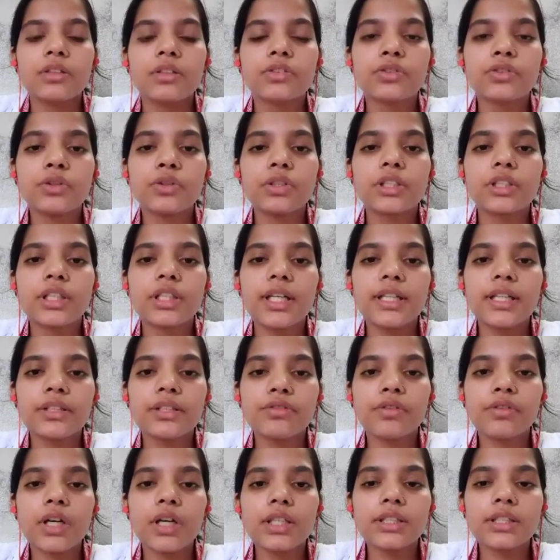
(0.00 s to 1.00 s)
Socialist
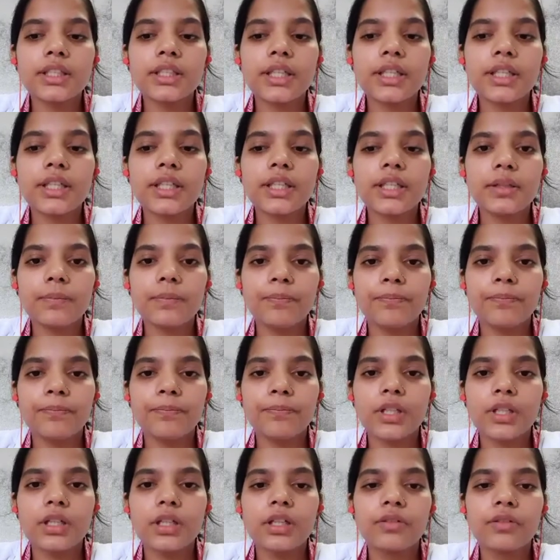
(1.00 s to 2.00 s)
was uh,
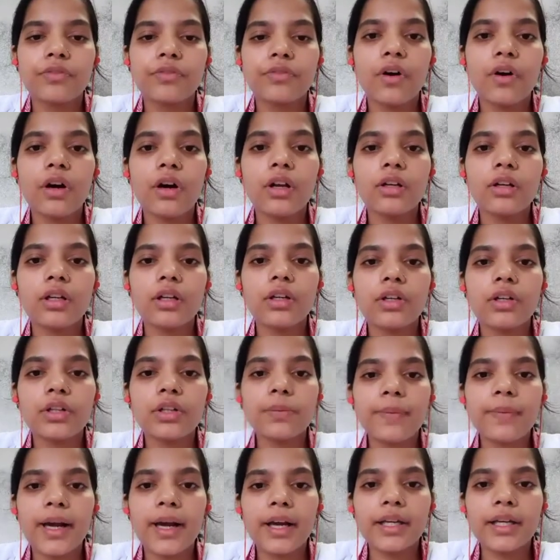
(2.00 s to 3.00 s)
for
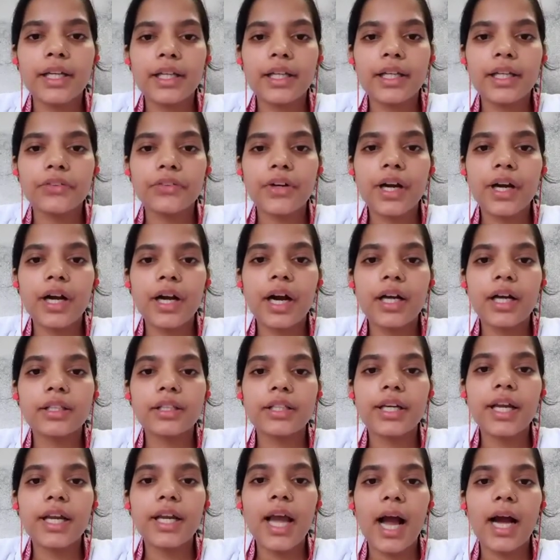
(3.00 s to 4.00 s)
uh, Indira
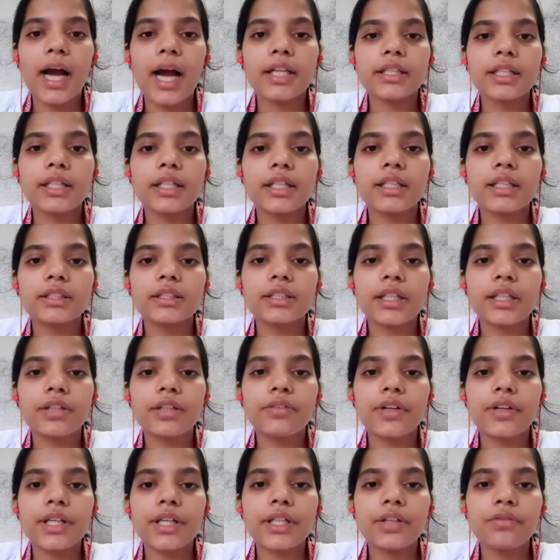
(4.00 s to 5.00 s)
Gandhi and the
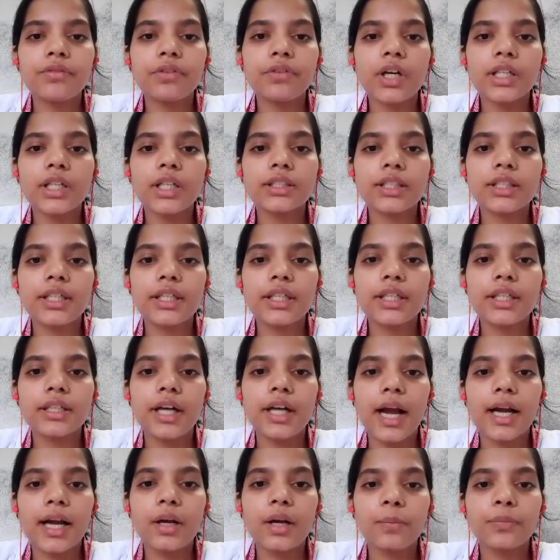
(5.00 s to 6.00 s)
conservative was uh,
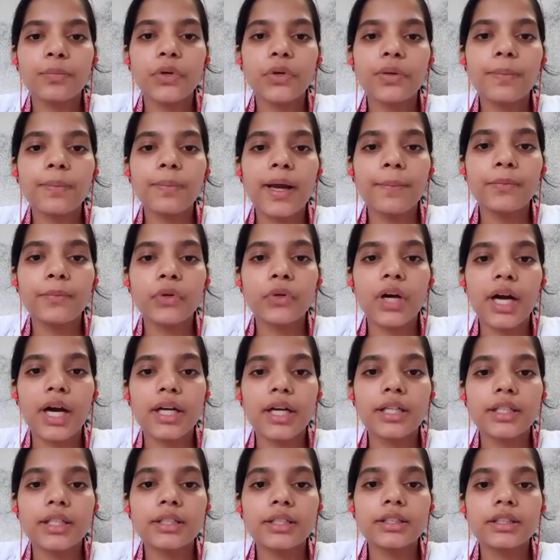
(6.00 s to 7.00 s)
adopted by
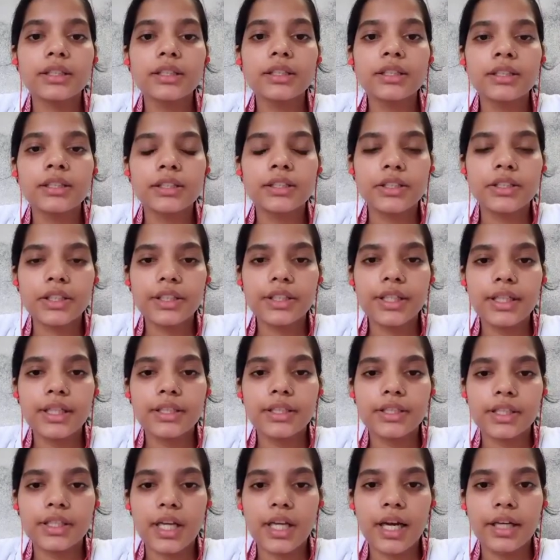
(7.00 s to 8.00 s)
Murari Ji
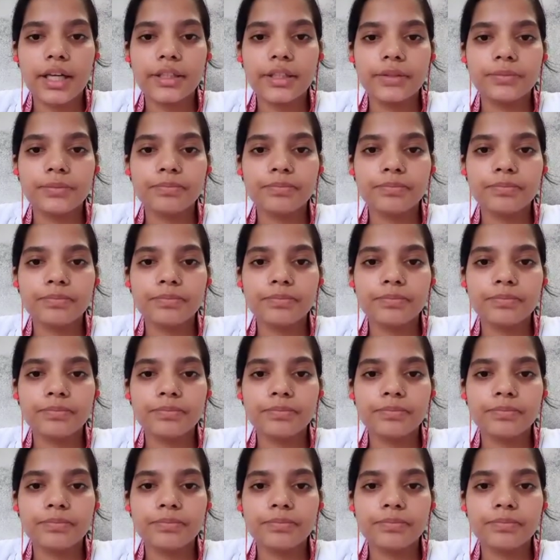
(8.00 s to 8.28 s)
Desai.